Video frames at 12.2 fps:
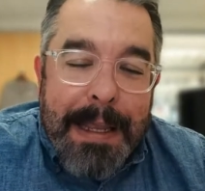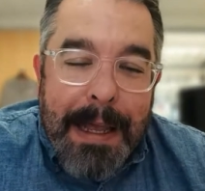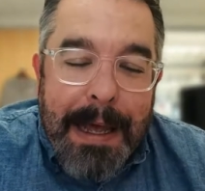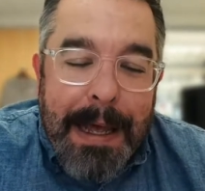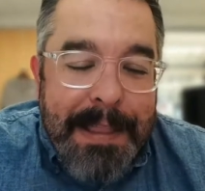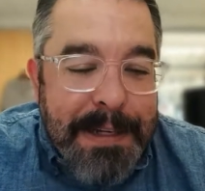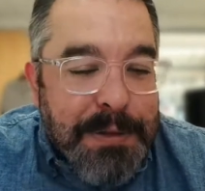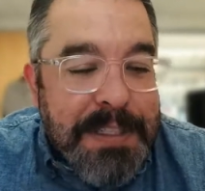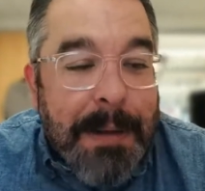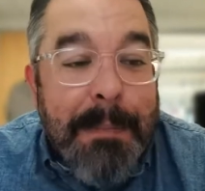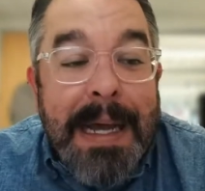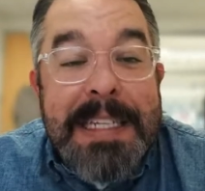Thanks for
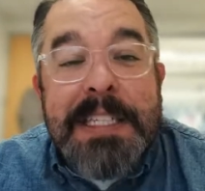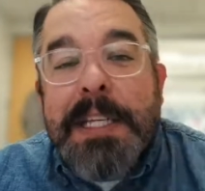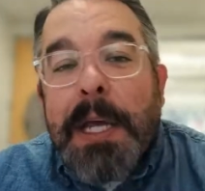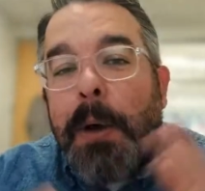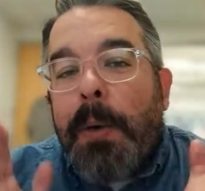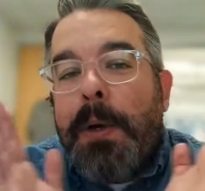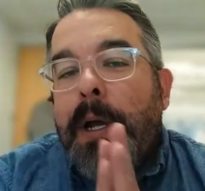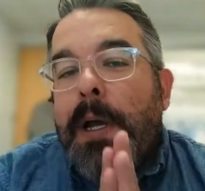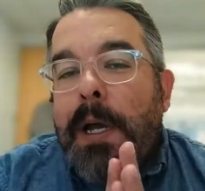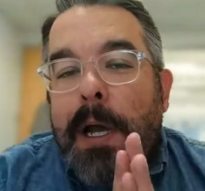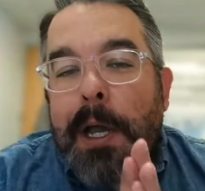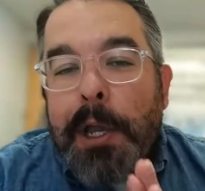stopping by. So
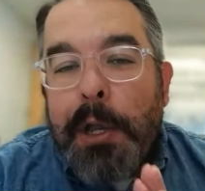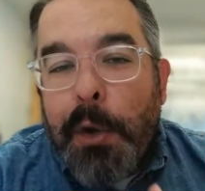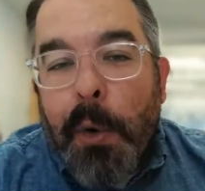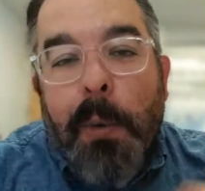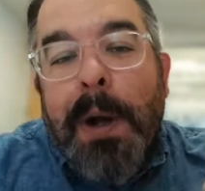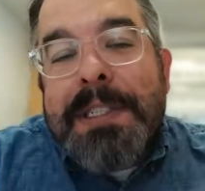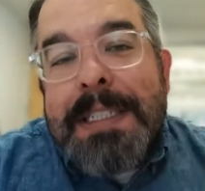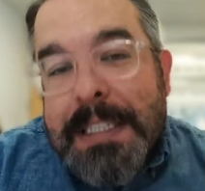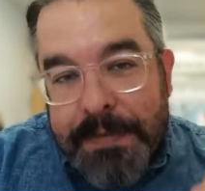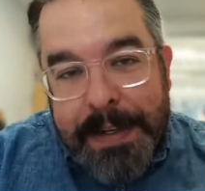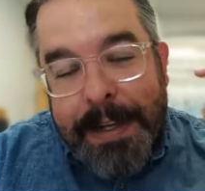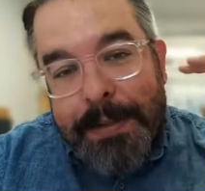you are watching
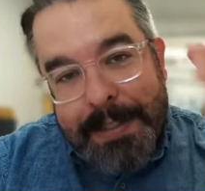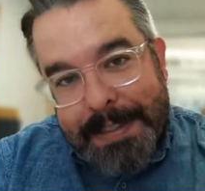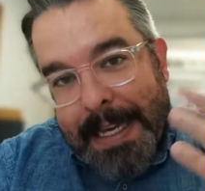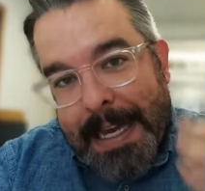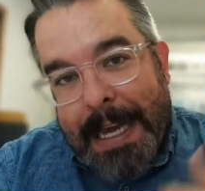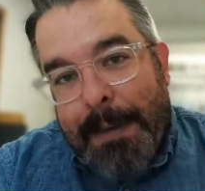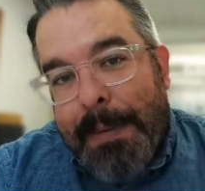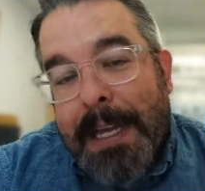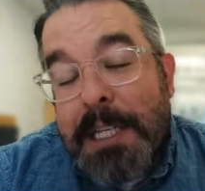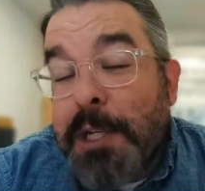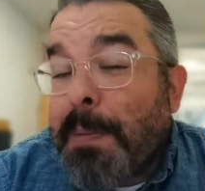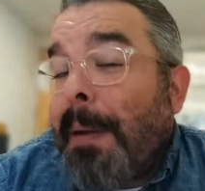this video today
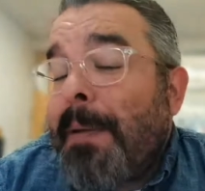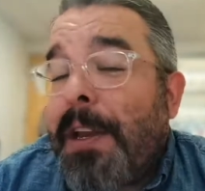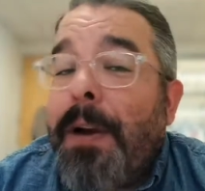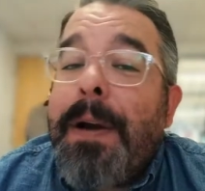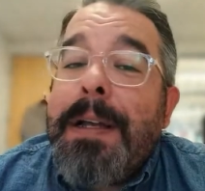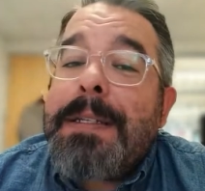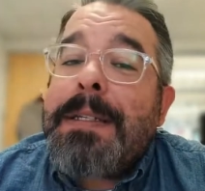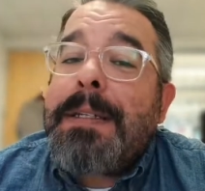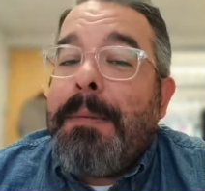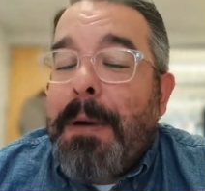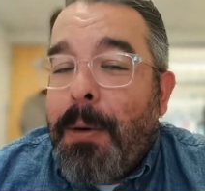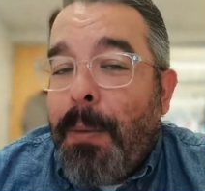because you're probably curious
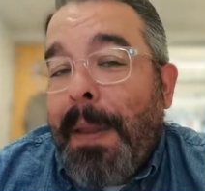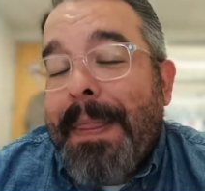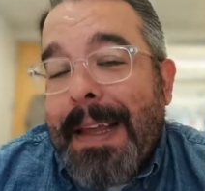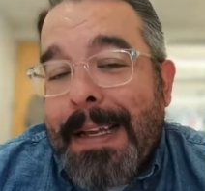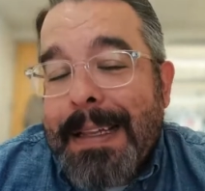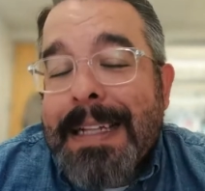about one thing.